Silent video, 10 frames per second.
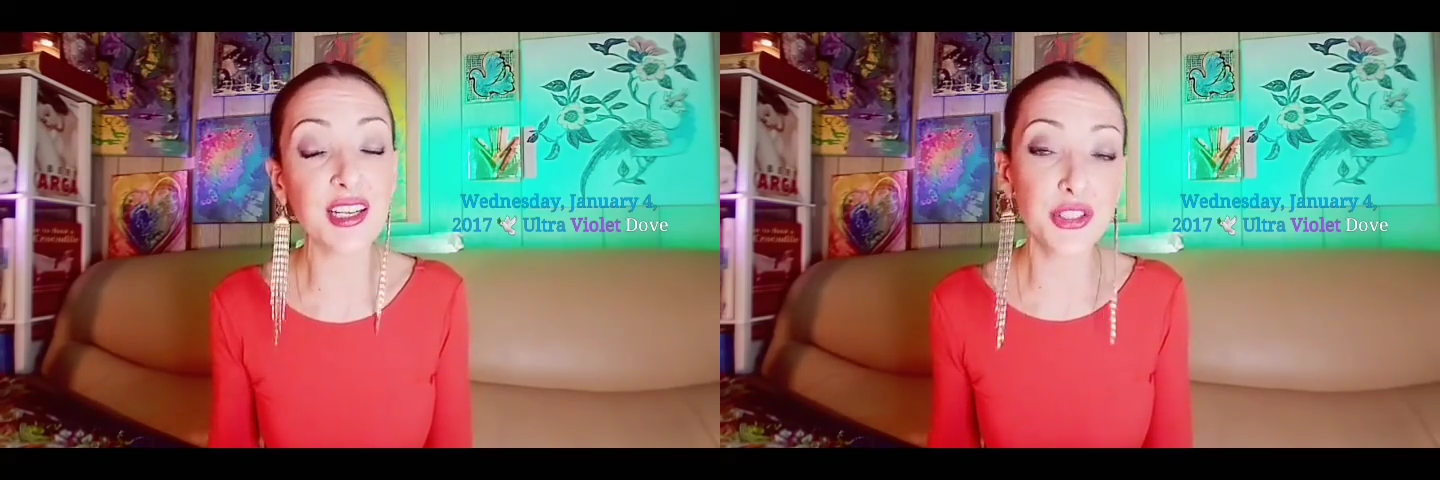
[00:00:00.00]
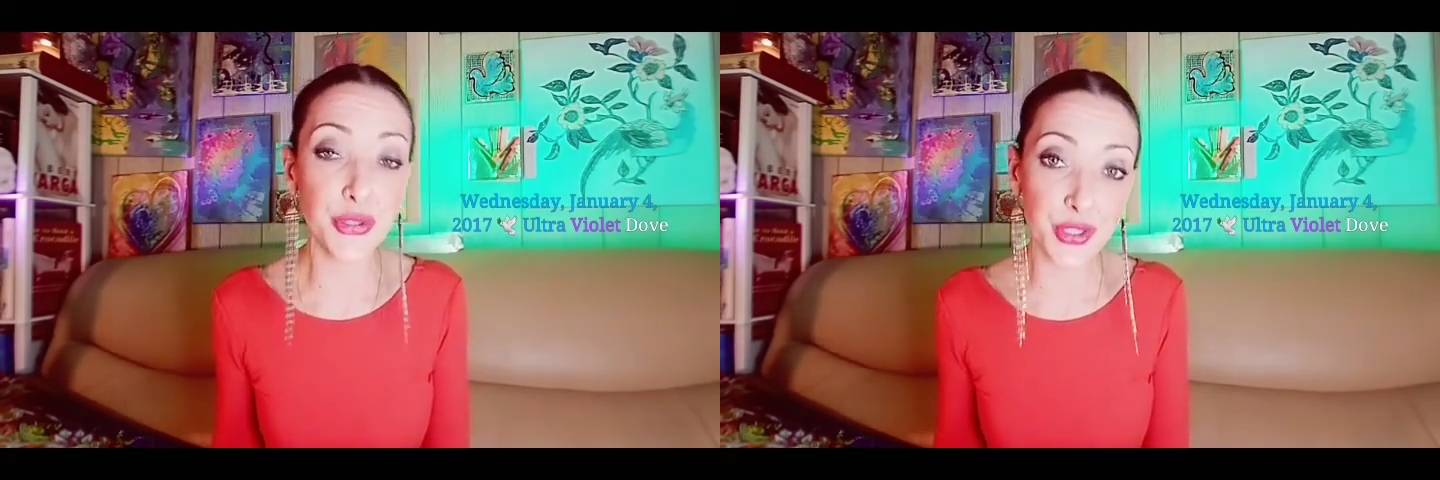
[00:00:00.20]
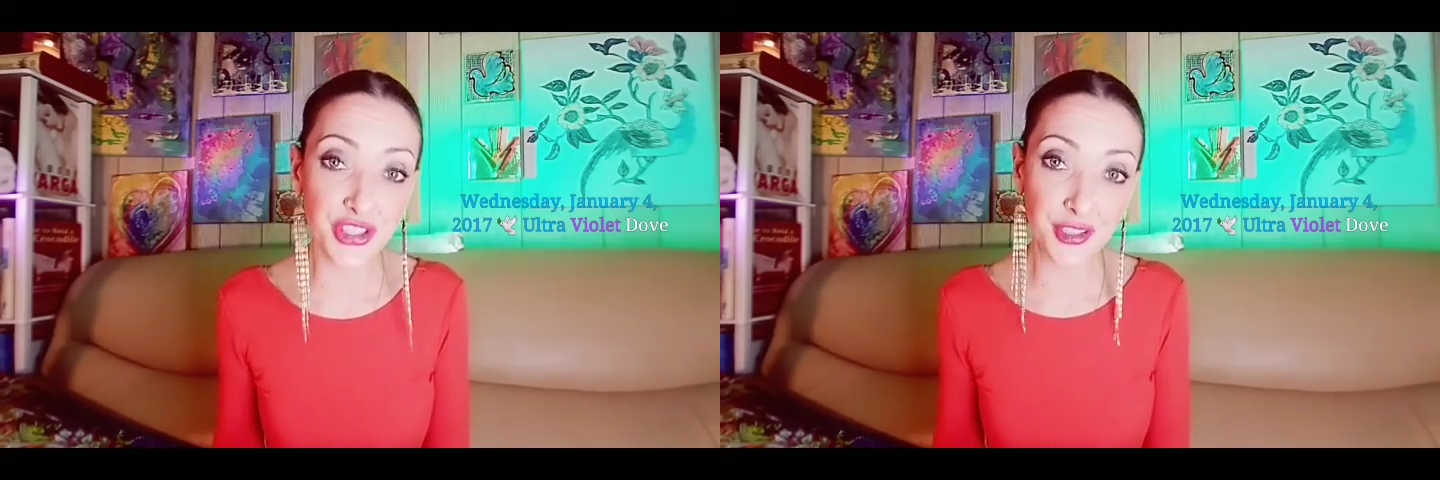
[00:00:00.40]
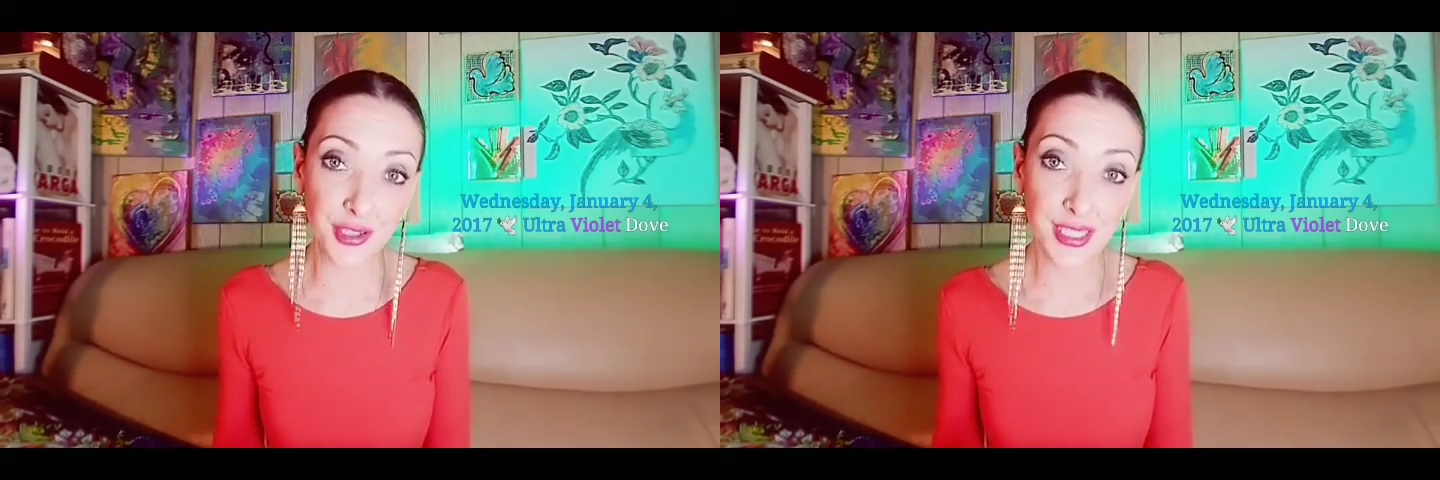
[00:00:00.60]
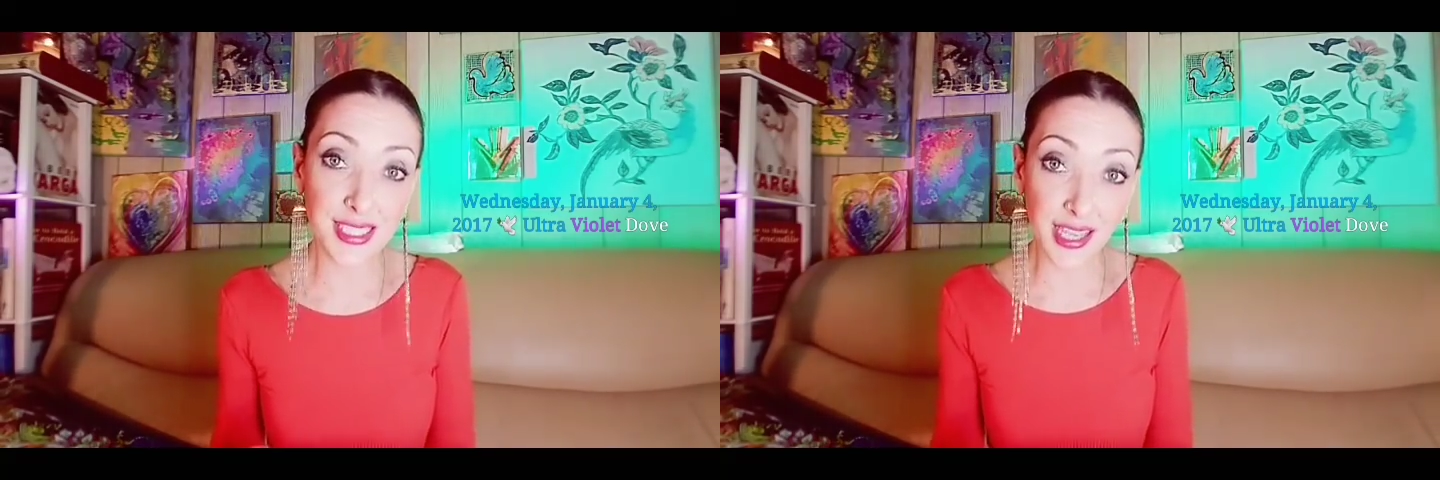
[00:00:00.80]
and
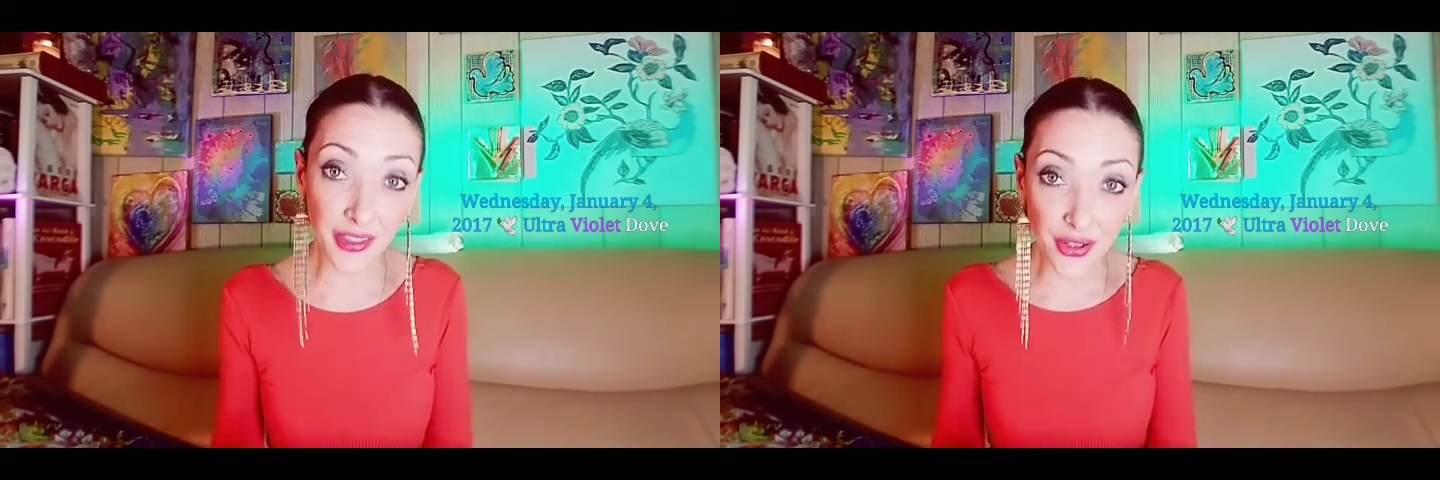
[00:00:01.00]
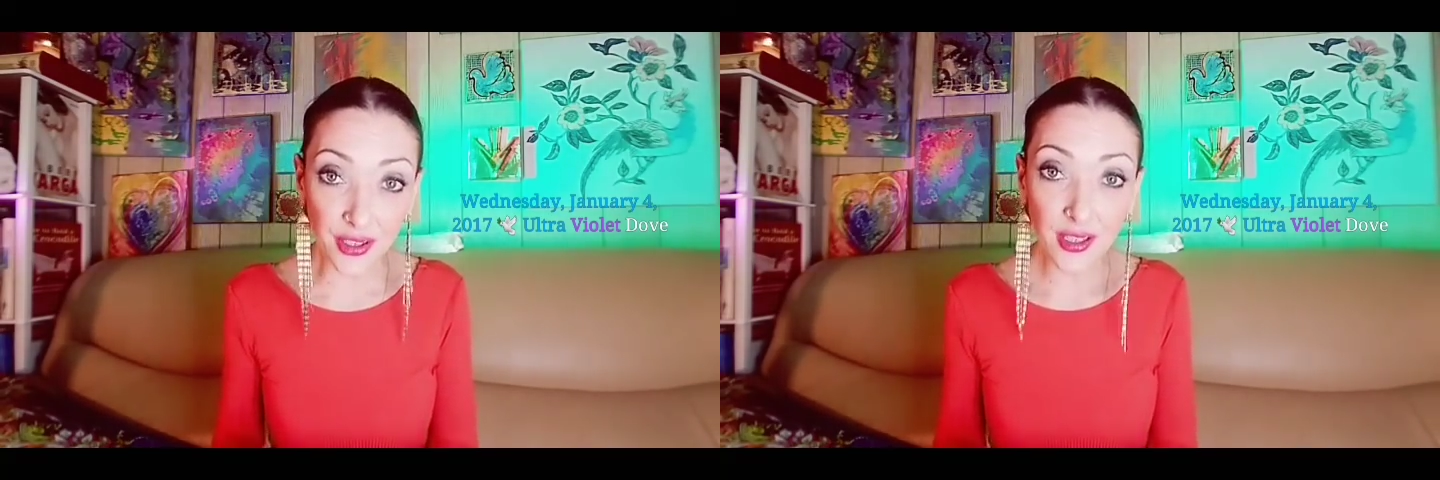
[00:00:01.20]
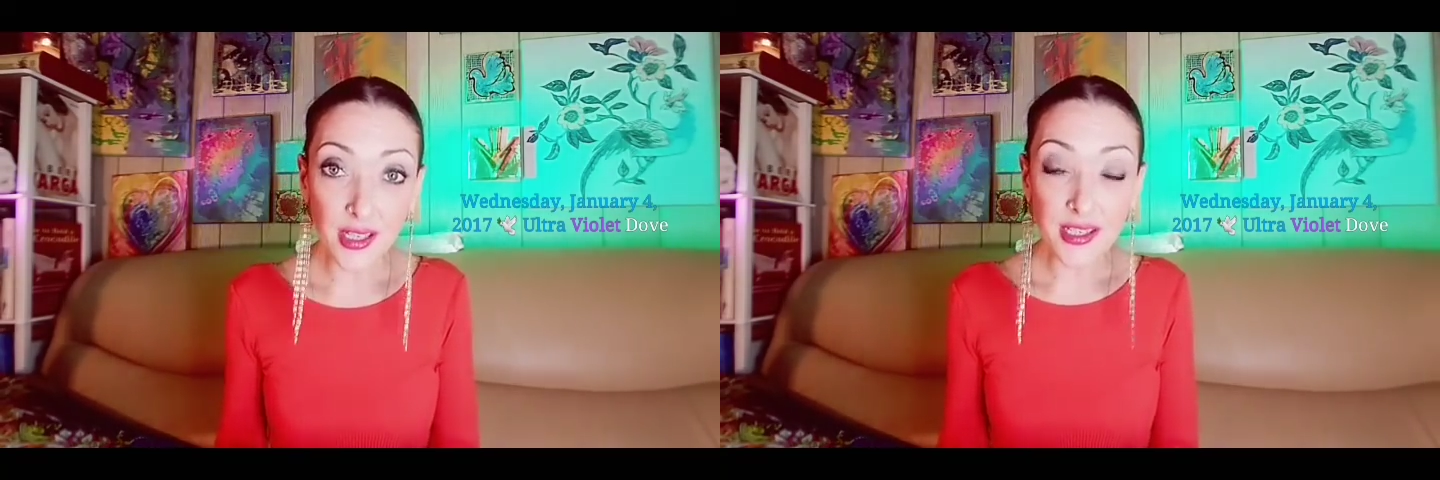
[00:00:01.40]
intuition together